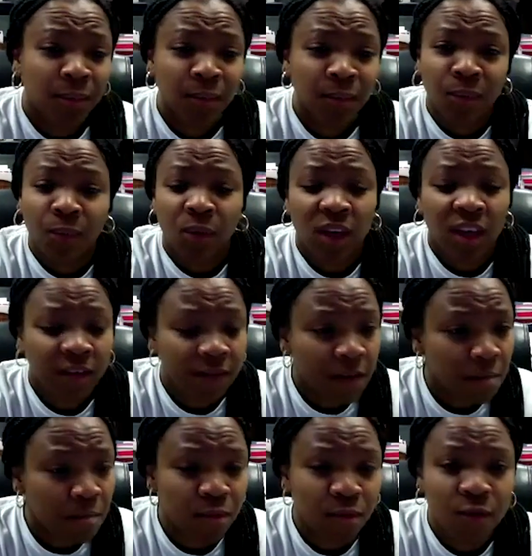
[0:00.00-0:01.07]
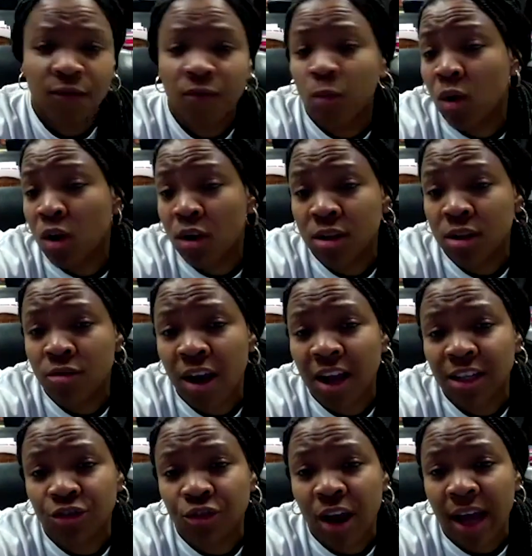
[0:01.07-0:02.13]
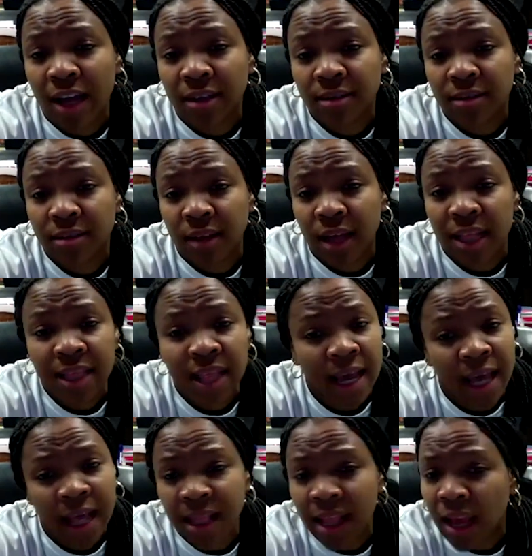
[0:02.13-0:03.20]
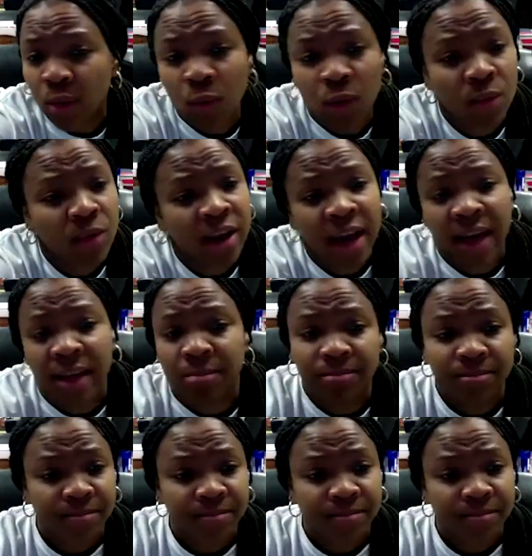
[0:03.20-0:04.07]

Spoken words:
we've improved. We're on the right track. I like where we're at.